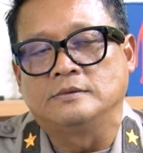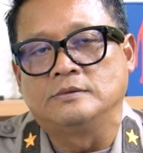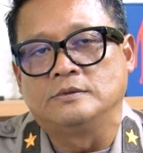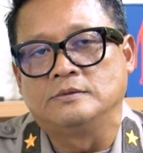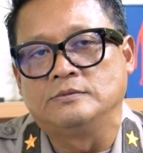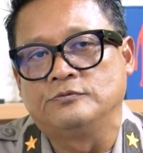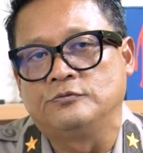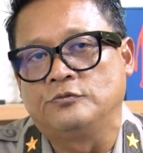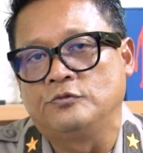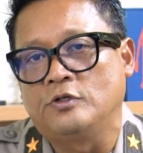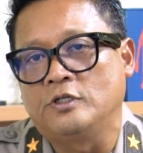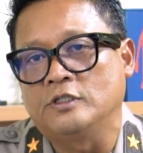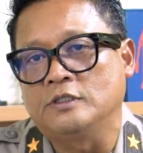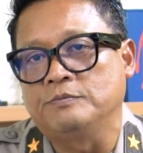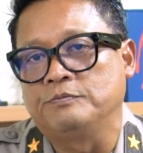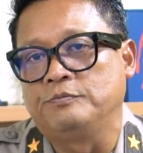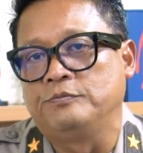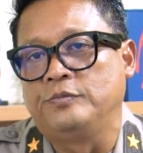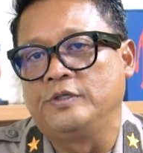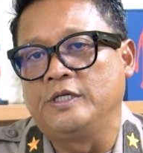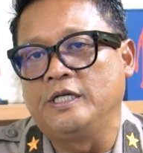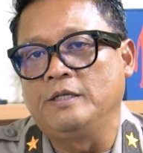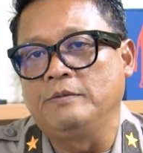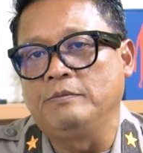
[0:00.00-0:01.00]
what
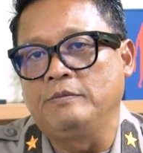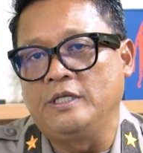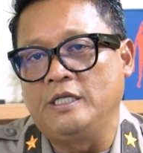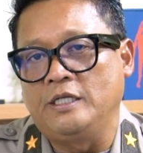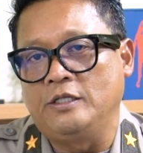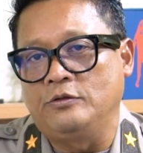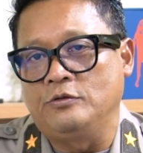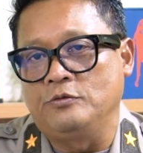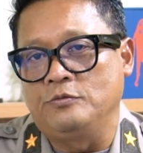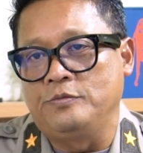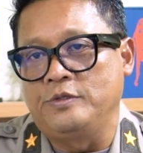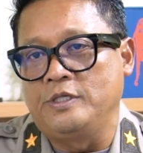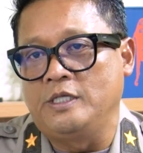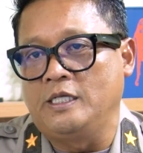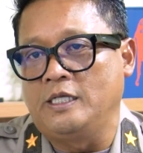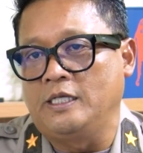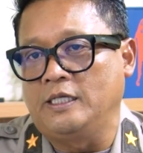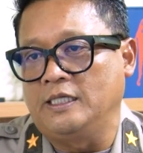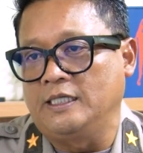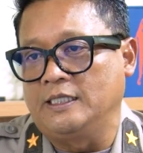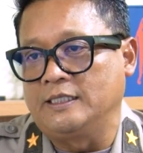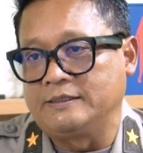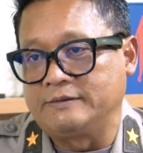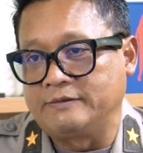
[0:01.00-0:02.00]
bring me to
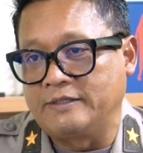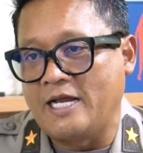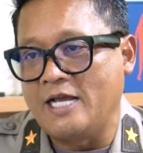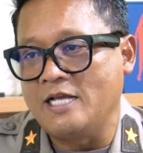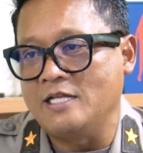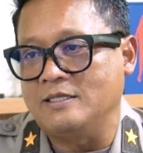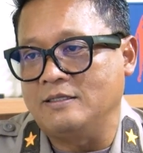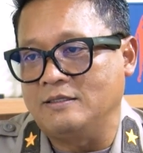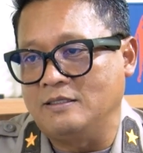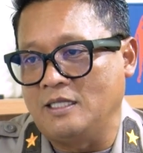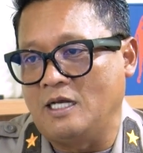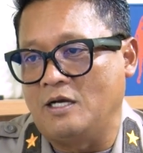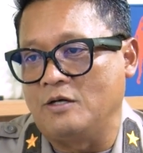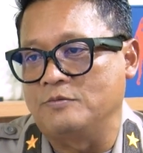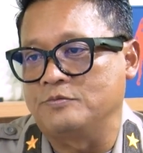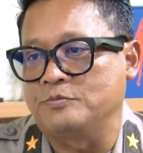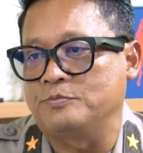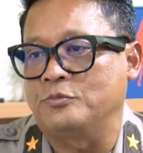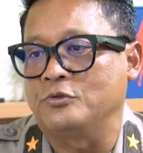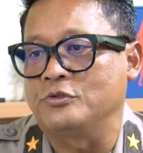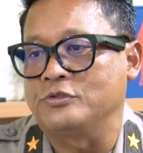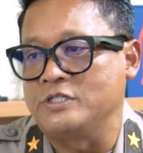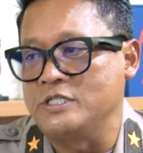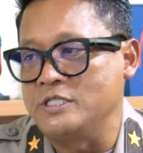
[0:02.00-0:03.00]
be right now
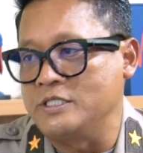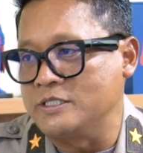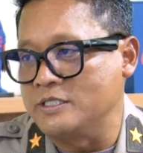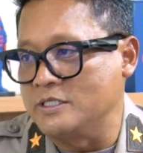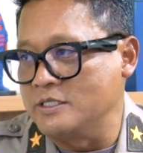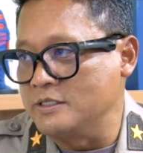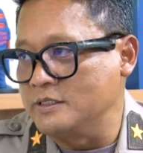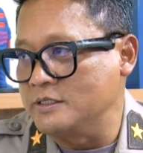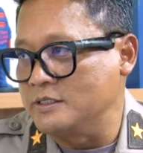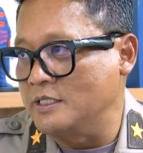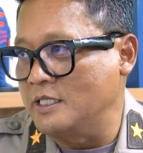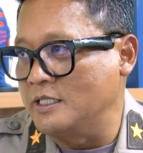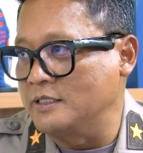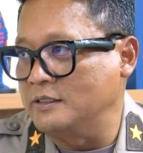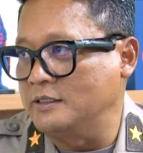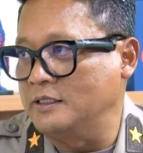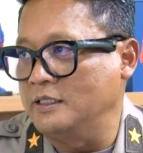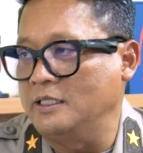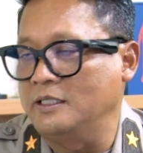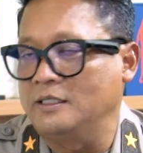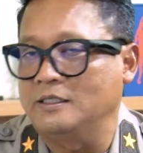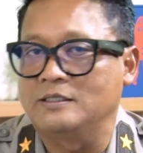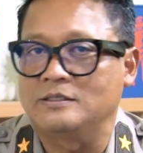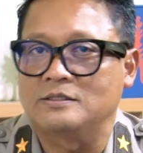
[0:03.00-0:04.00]
positions, I
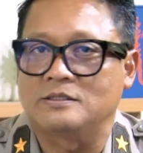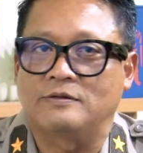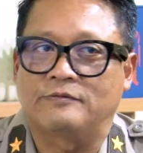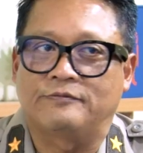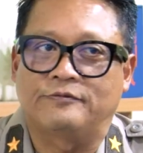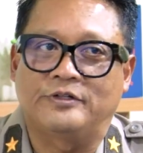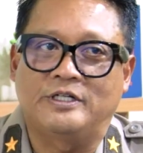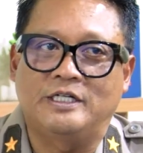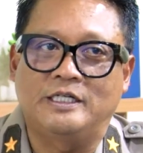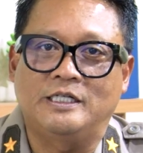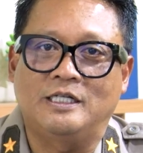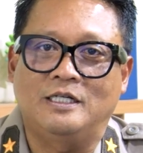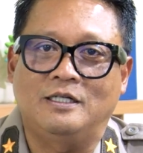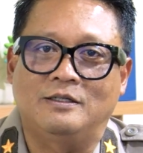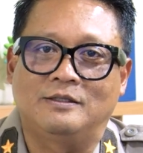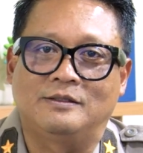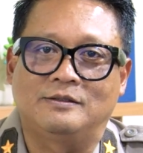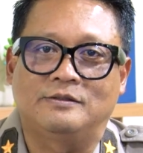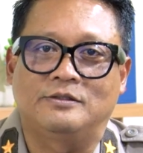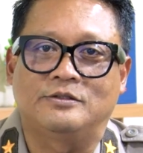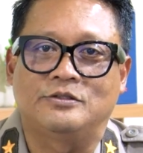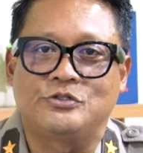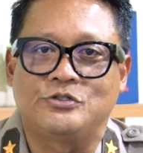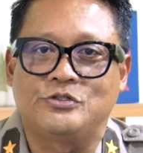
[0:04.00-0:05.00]
think, is a very
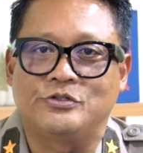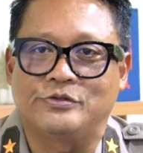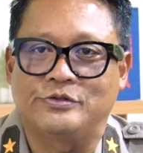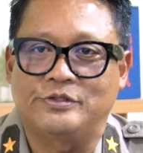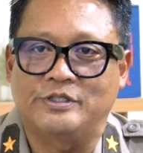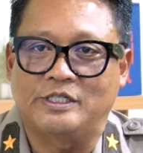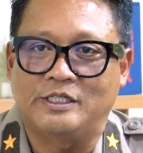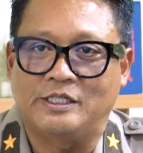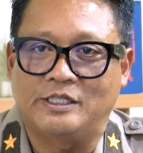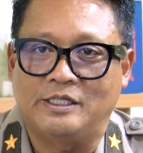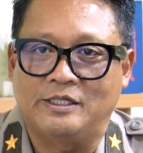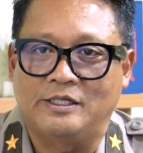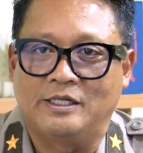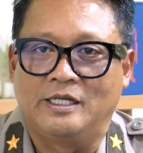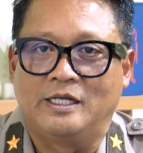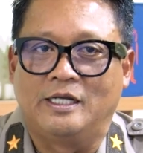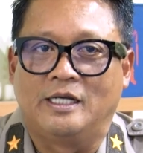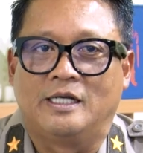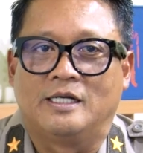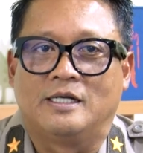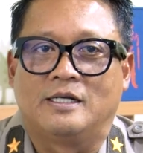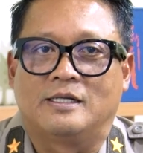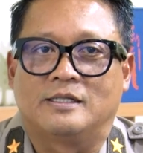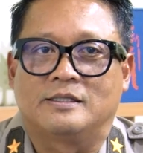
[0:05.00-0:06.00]
long journey
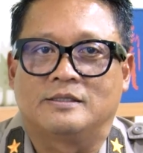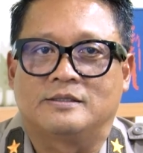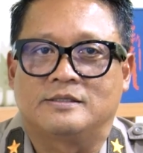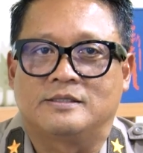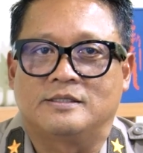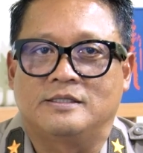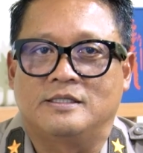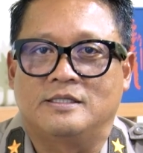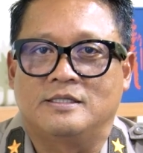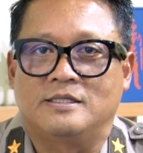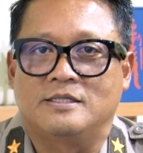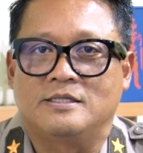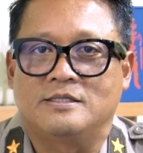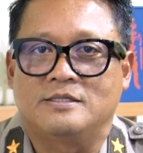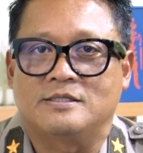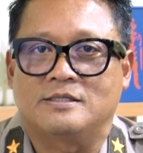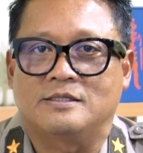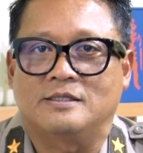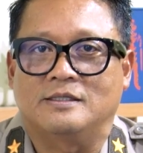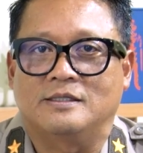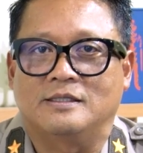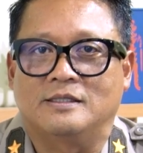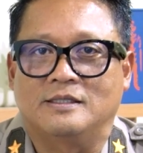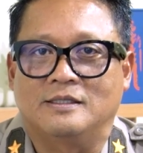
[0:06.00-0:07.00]
since
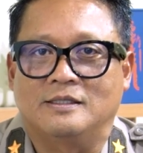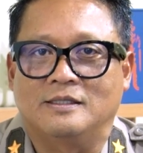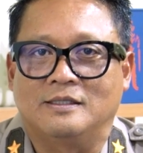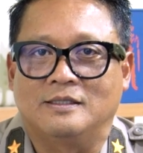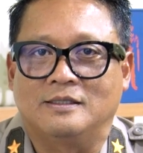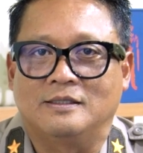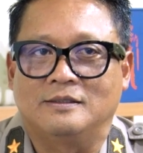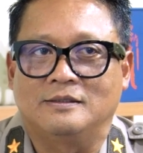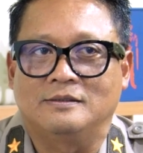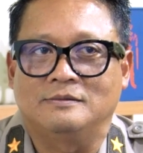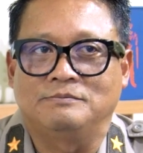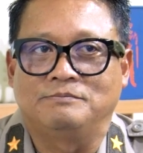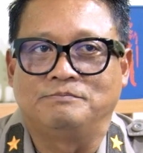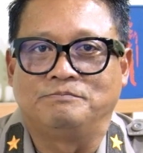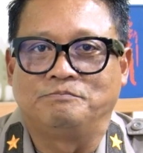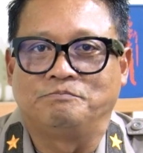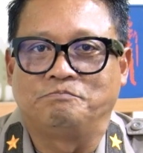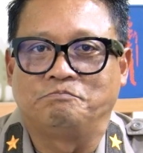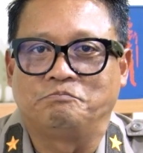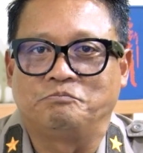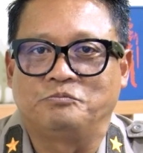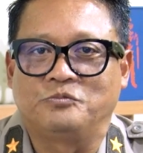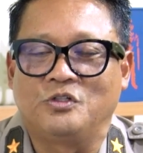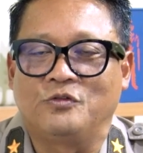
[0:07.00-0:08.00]
the
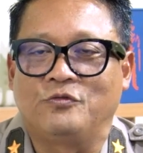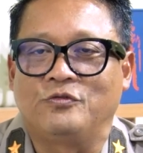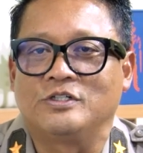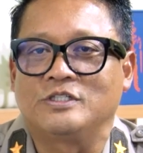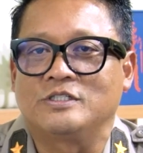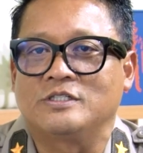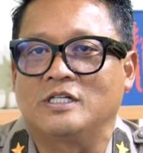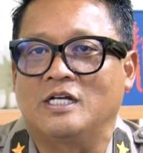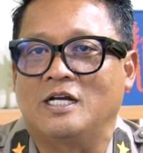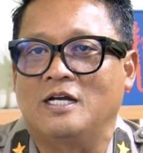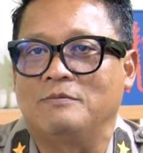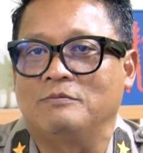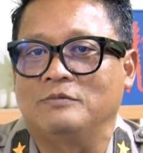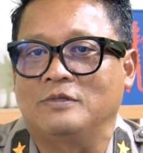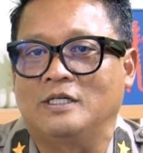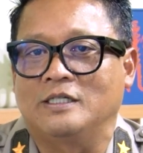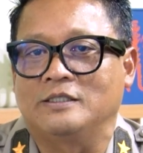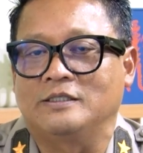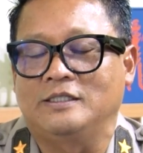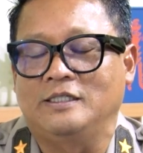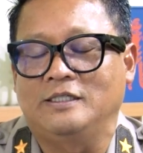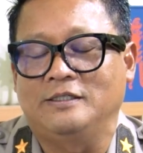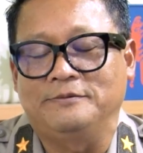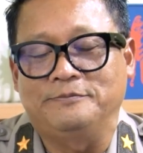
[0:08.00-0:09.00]
first time, I
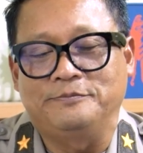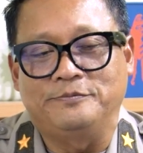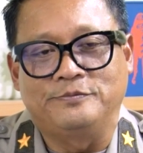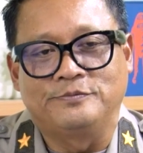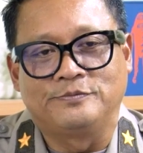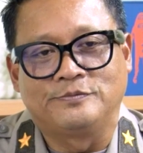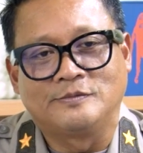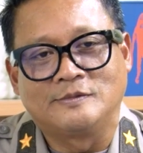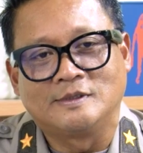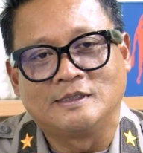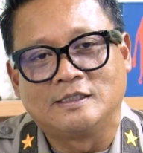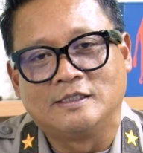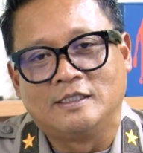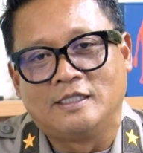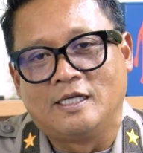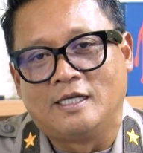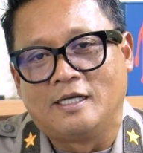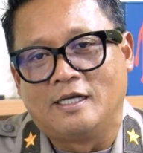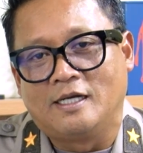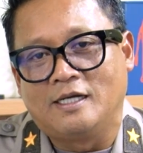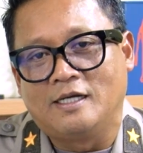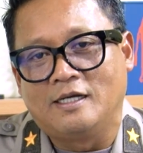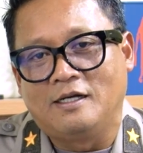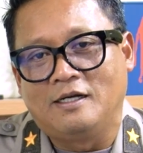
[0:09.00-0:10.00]
think,
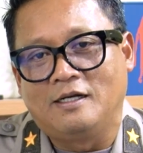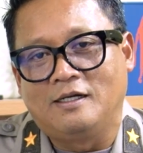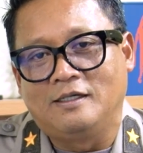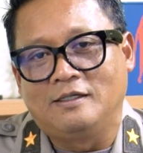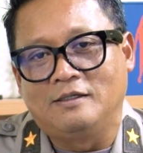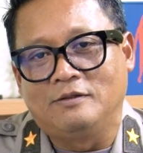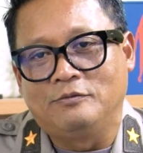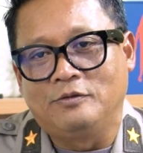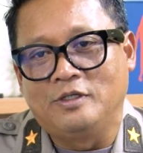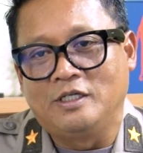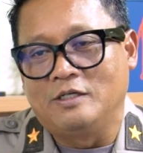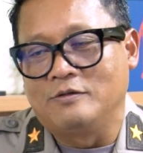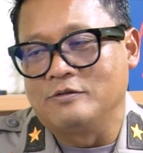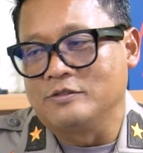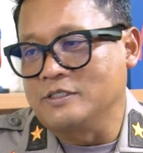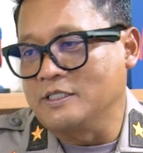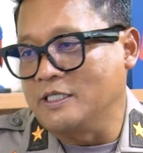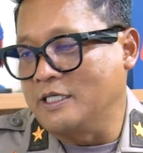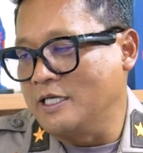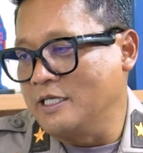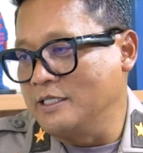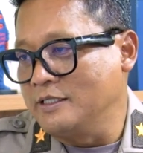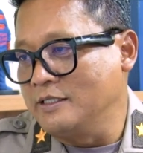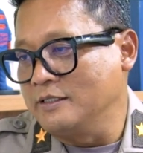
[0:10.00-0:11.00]
when I was a
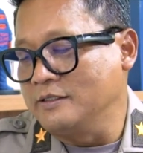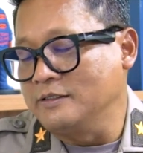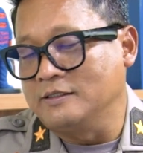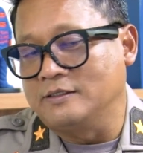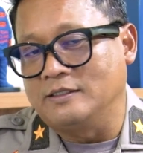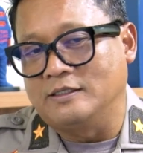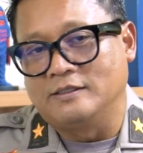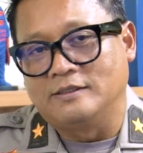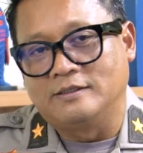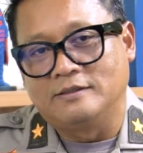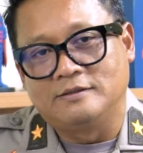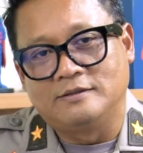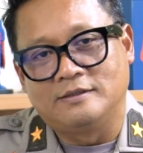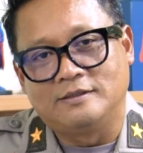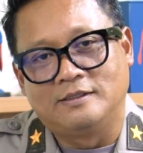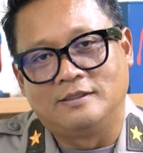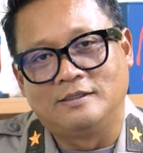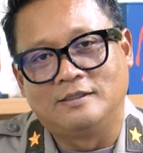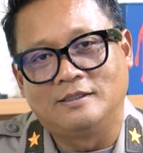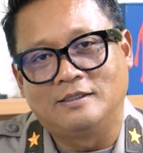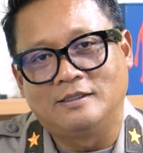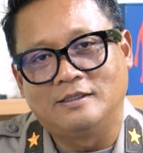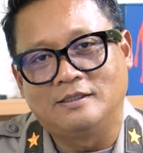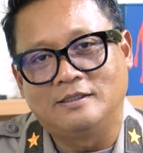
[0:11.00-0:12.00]
cadet,
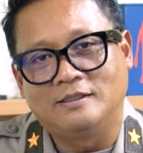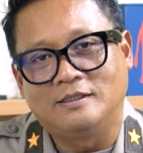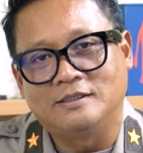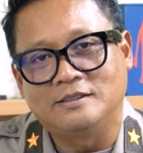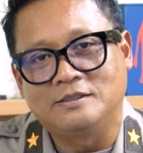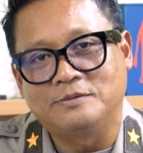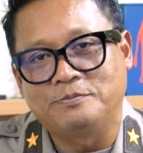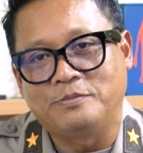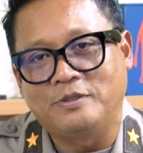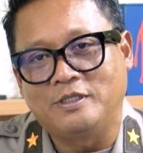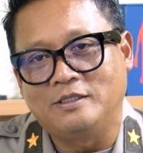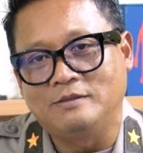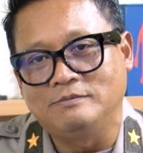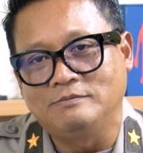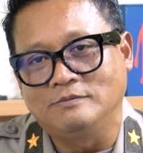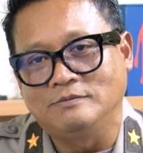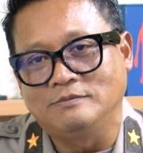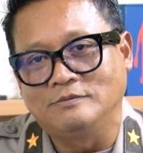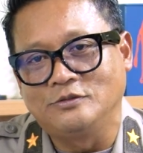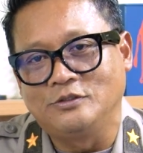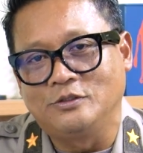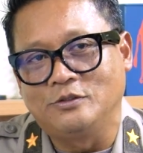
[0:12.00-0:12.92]
I spent,